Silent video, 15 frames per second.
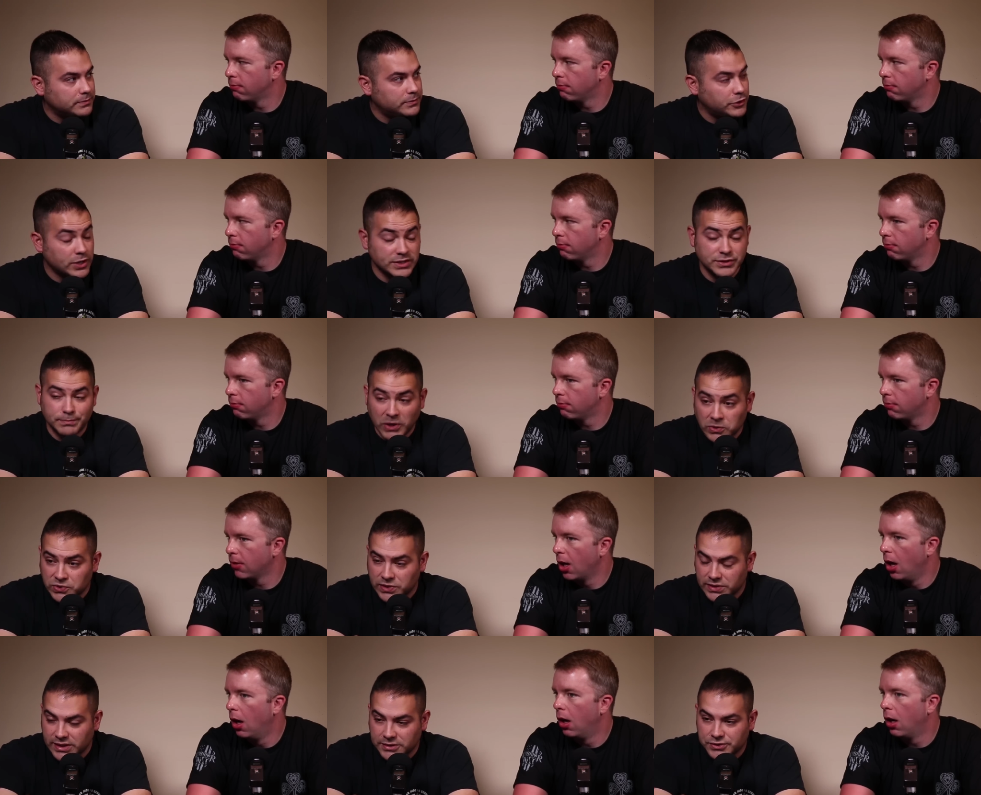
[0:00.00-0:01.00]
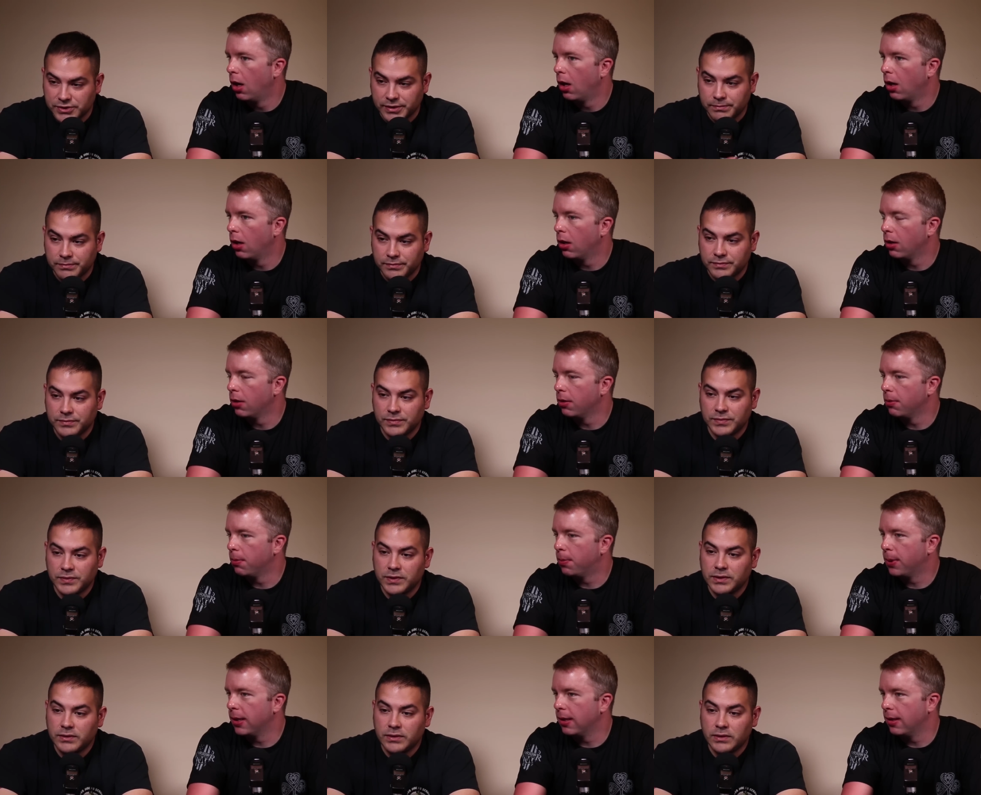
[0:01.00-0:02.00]
Speaker 1: them. You're not supposed to touch them.
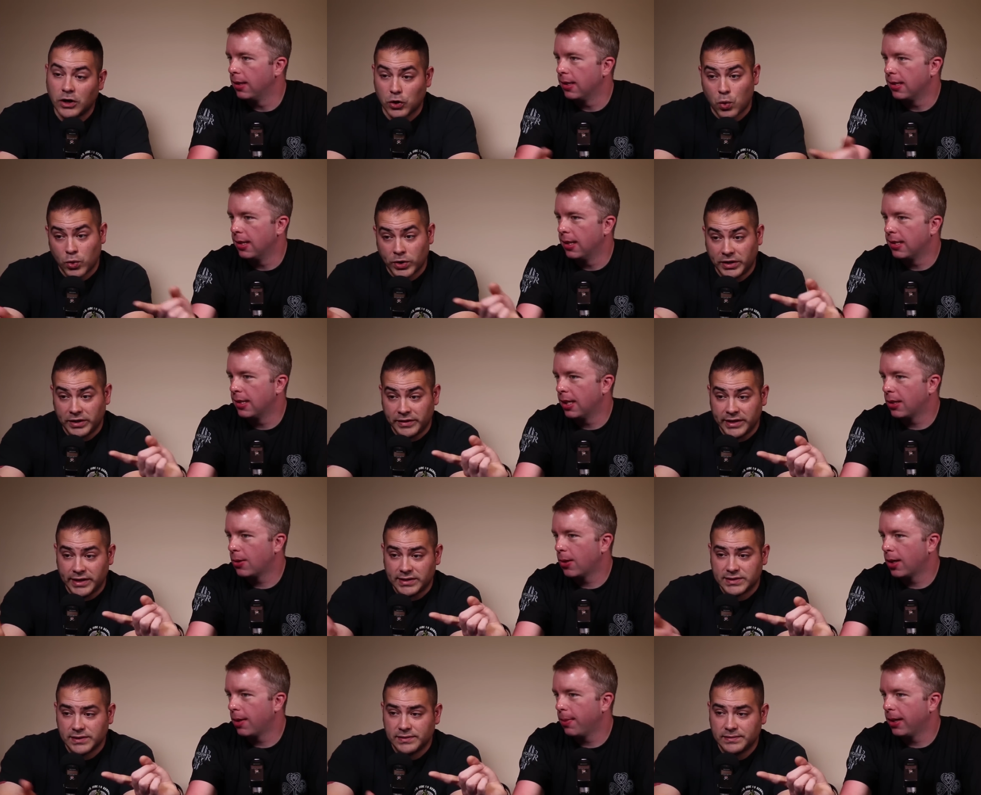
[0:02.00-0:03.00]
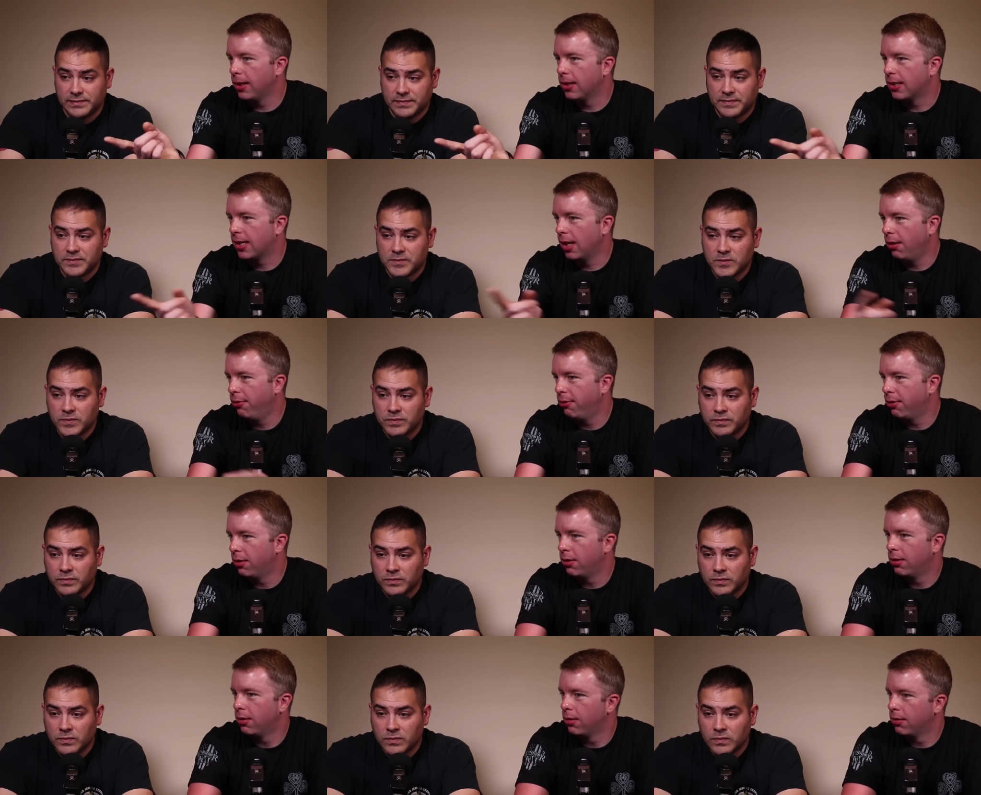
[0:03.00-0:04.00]
Speaker 2: But according to that, talking about yourself,
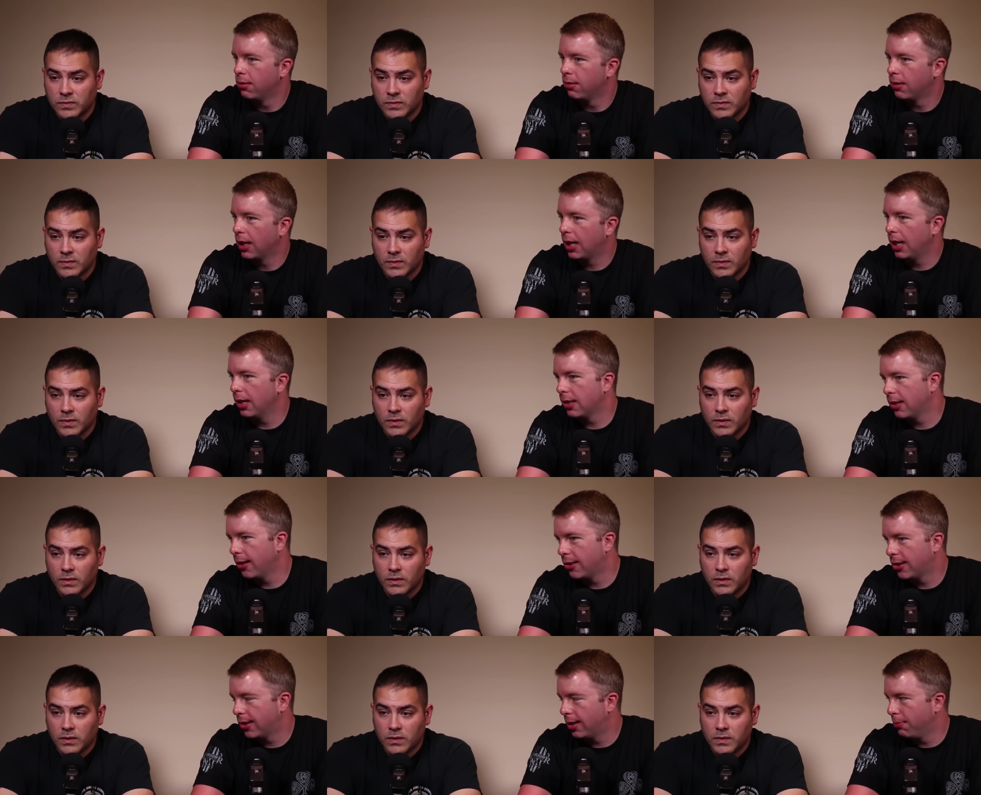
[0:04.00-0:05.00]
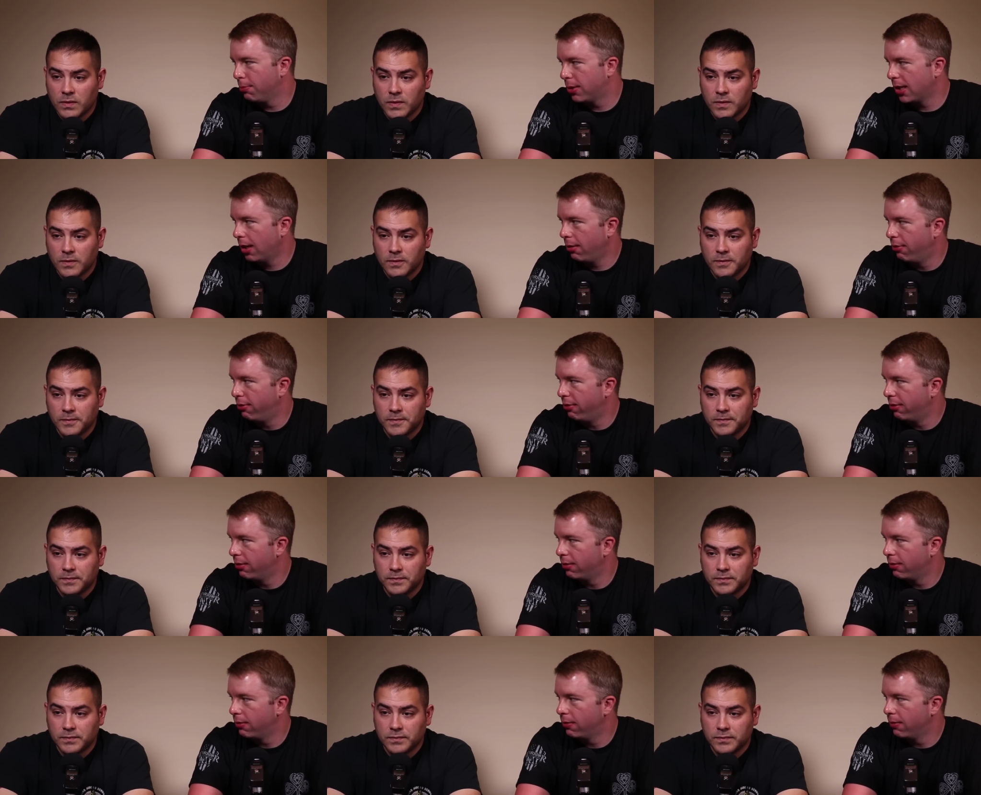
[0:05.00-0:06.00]
they can't touch themselves.
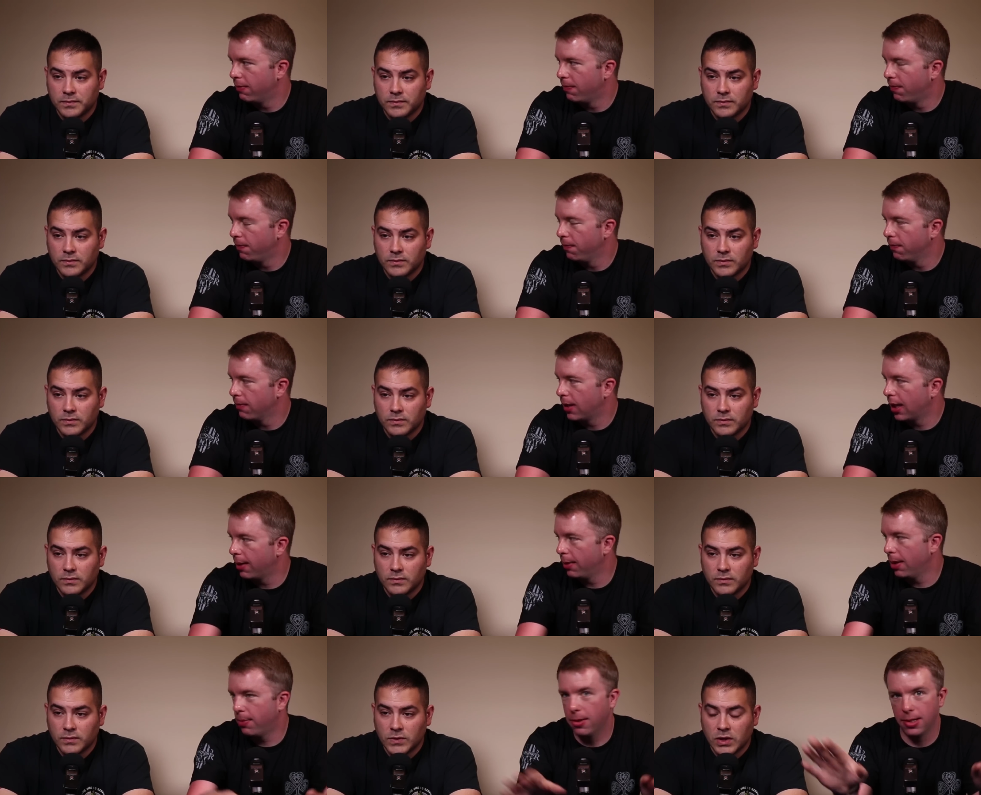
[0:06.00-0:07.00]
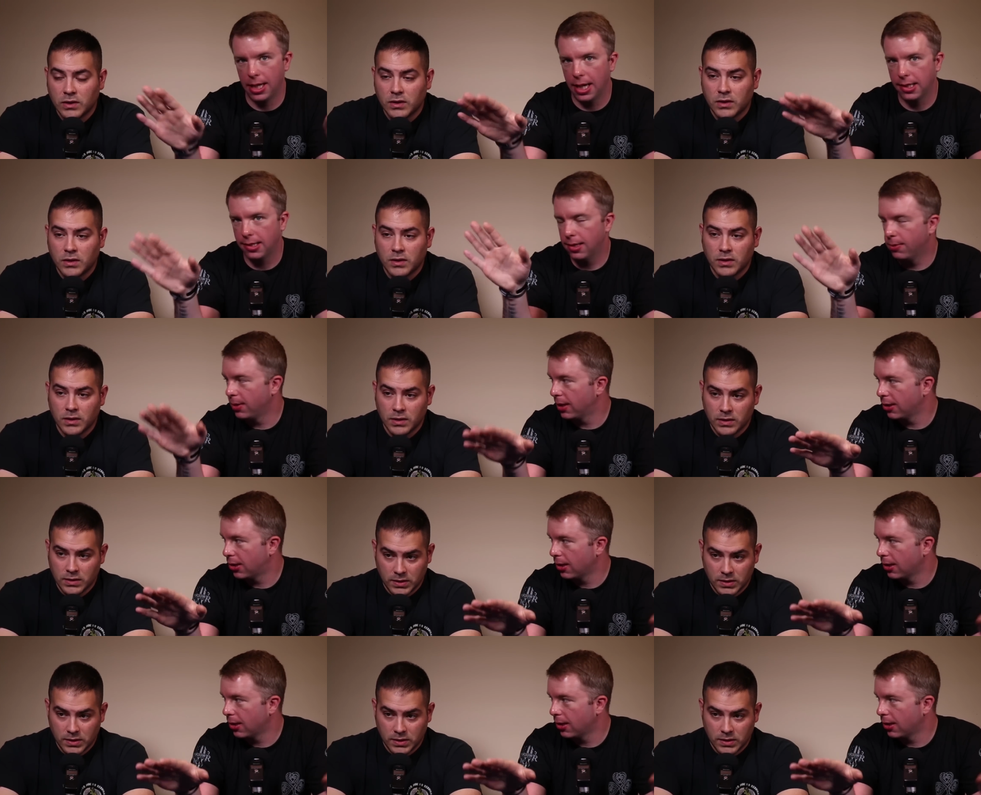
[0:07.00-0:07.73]
They can be up there dancing with their